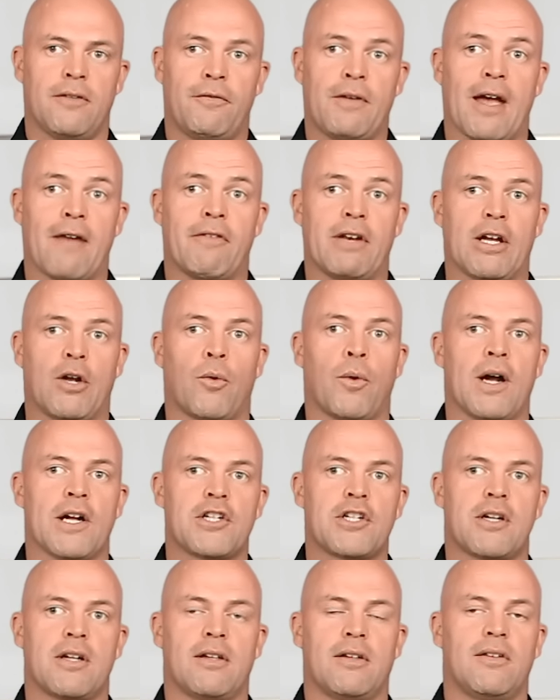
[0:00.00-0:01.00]
If you have any
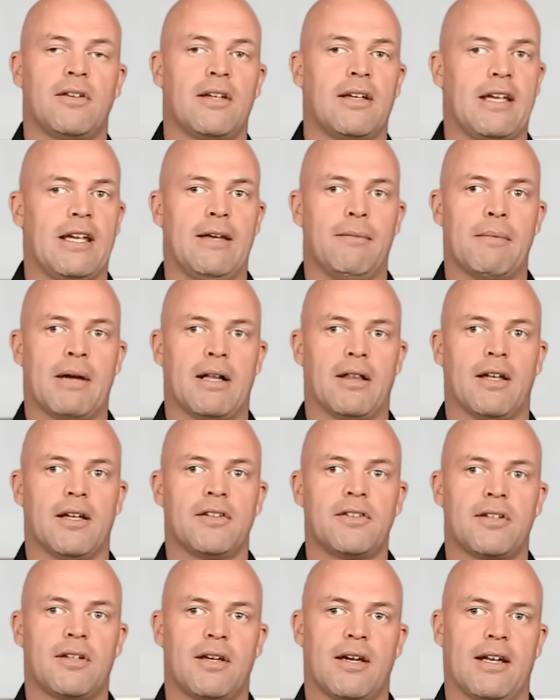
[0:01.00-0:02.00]
questions, email
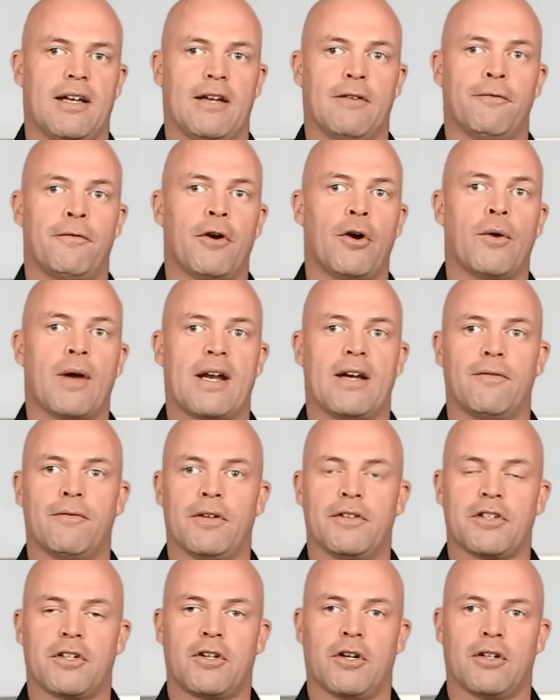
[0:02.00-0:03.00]
us at
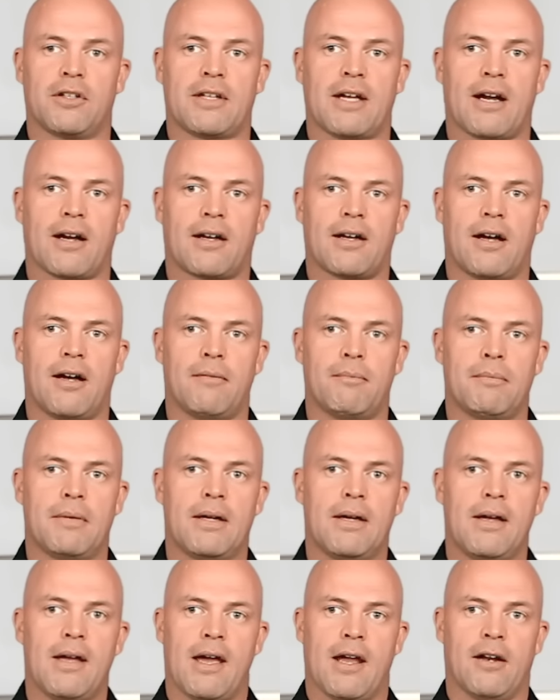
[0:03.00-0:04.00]
info@invisicook.com,
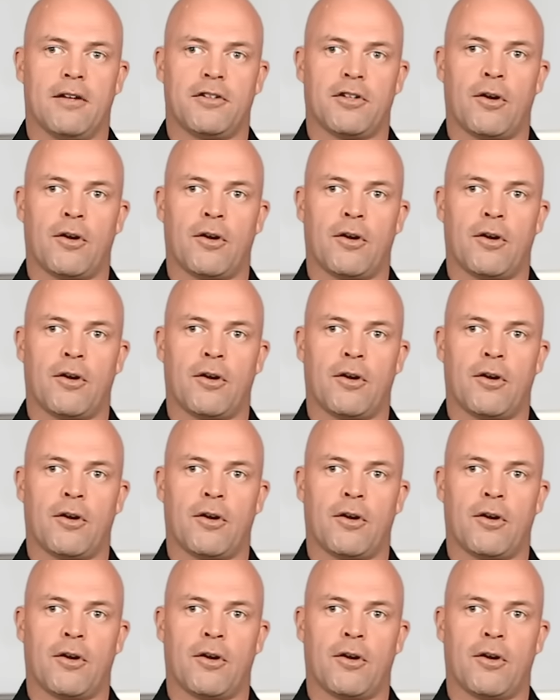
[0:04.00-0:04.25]
and as